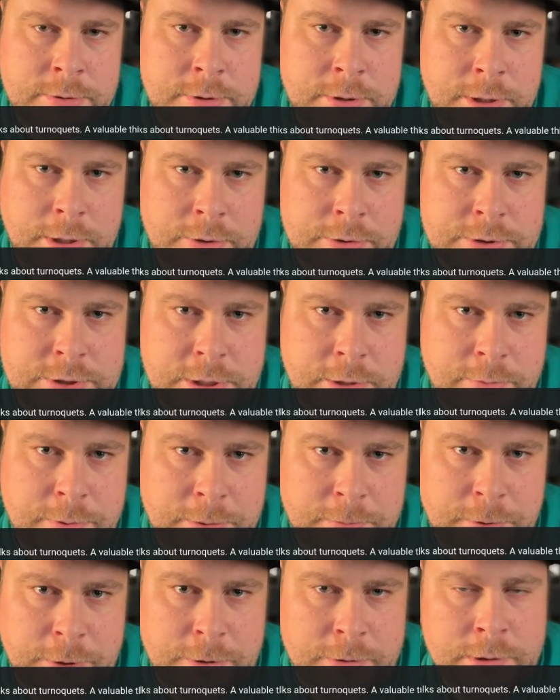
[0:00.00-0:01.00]
I always tell
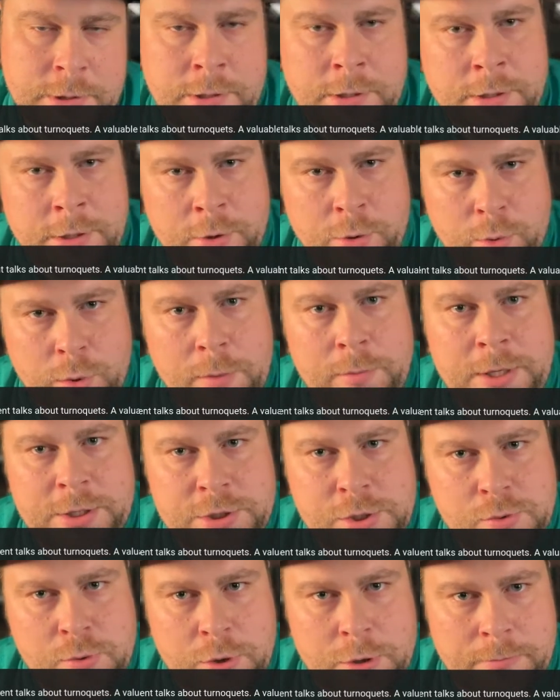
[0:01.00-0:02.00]
people, what makes
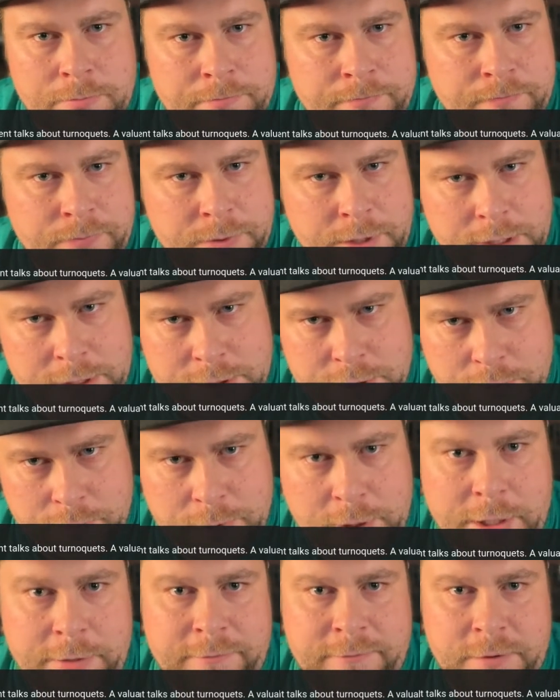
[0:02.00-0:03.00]
you warm? It's your
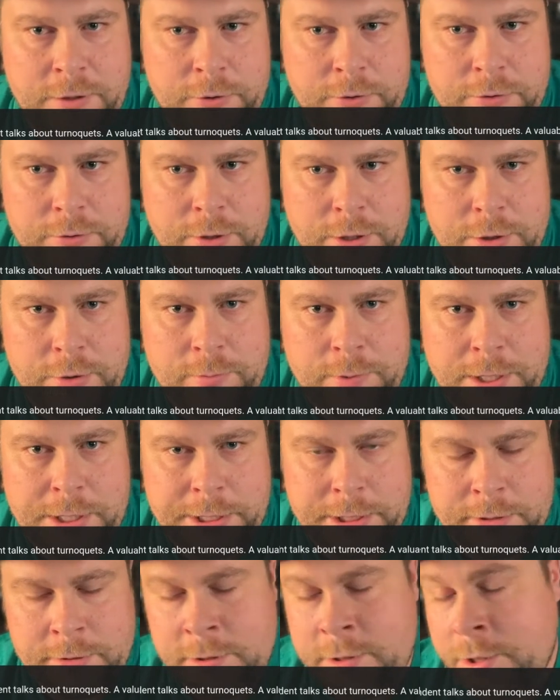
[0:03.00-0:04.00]
blood flowing throughout your
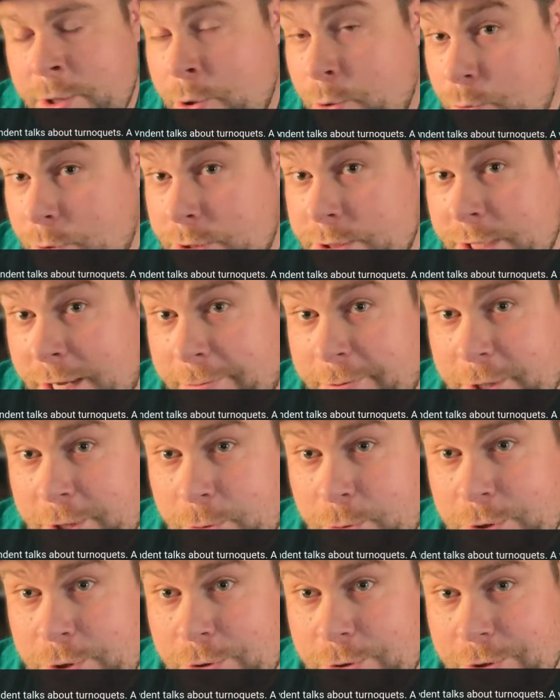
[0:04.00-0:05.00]
body. What's happening
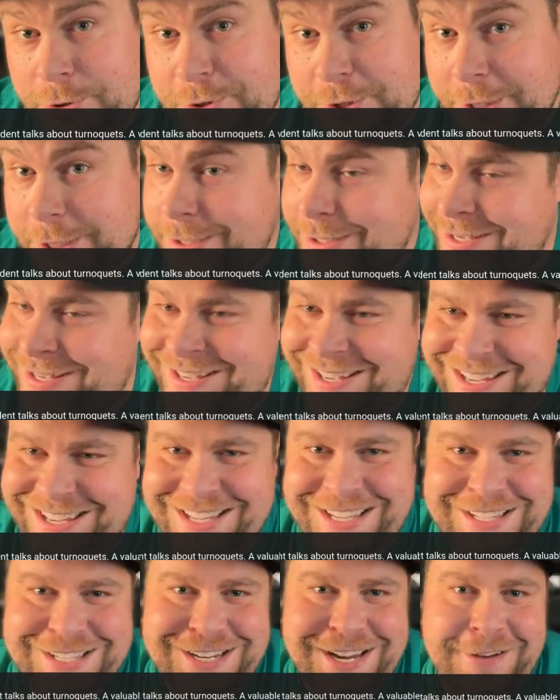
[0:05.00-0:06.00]
when you're losing it?
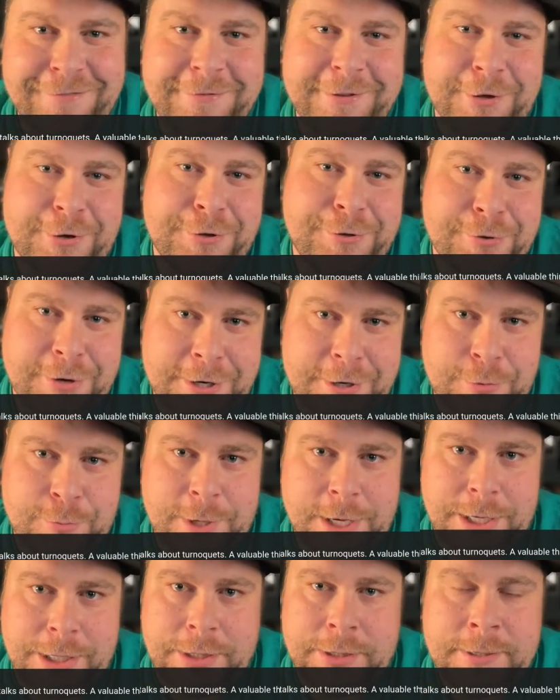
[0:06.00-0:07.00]
It's not flowing throughout your
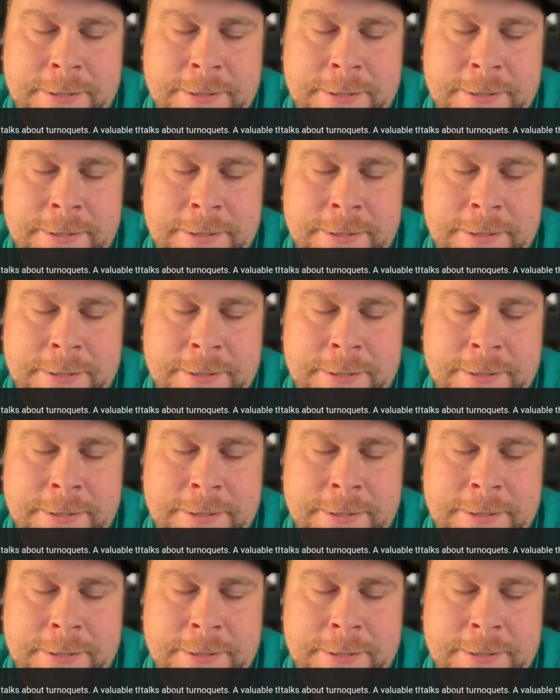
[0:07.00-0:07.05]
body.